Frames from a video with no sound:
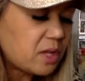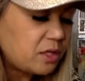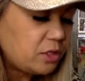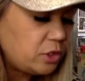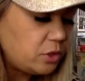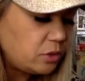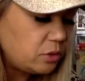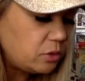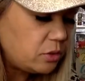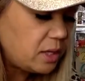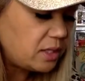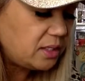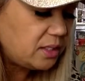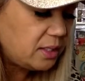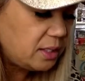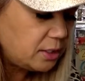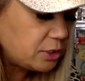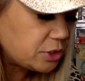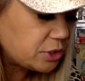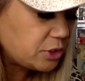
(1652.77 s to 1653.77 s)
you
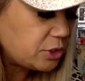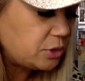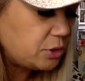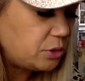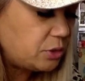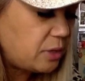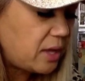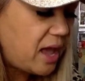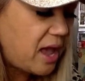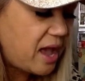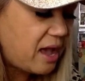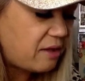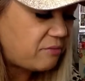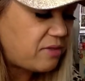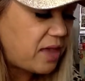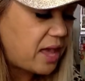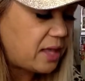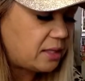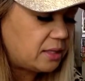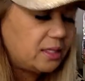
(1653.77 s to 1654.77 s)
need to have
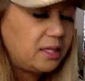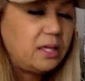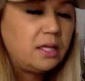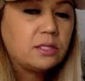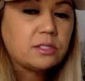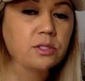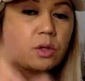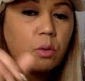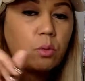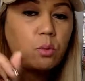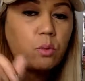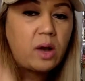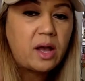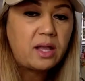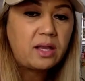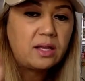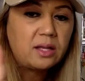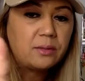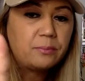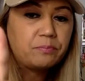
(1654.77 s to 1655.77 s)
at least
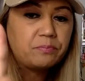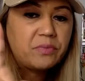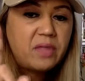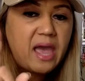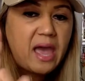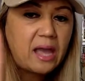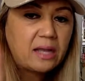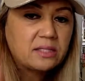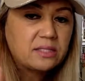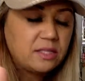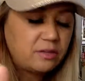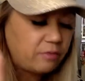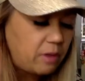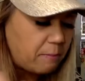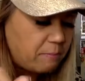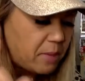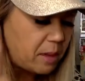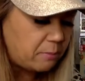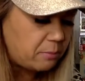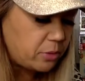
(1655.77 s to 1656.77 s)
one active
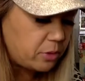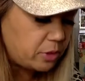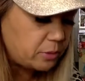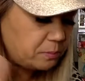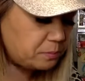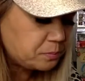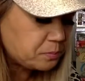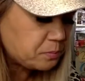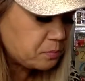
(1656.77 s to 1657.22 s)
member,